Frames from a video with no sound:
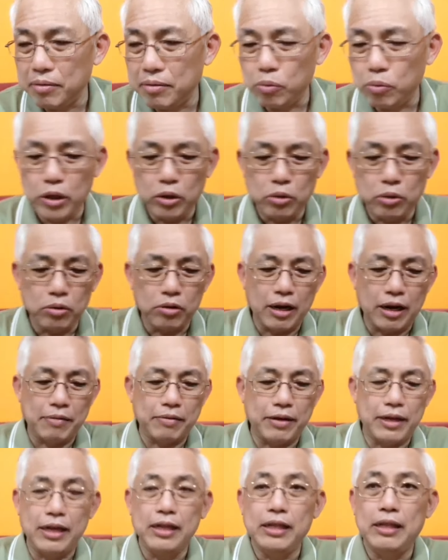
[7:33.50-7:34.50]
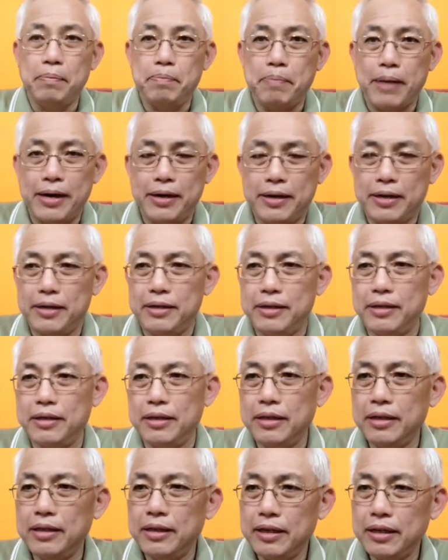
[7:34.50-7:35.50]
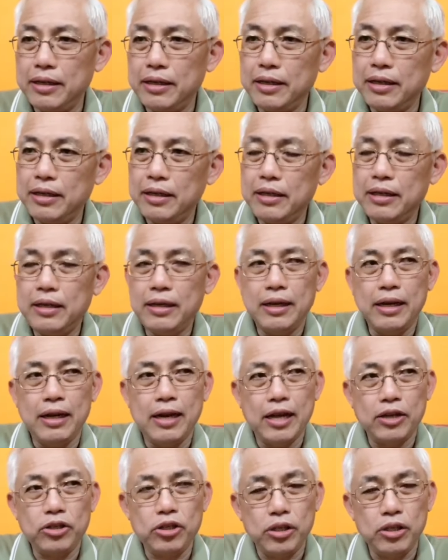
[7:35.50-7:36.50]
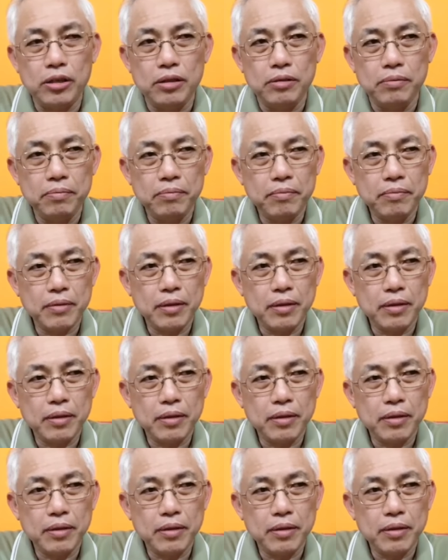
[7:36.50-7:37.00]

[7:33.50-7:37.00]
We do not have an independent electoral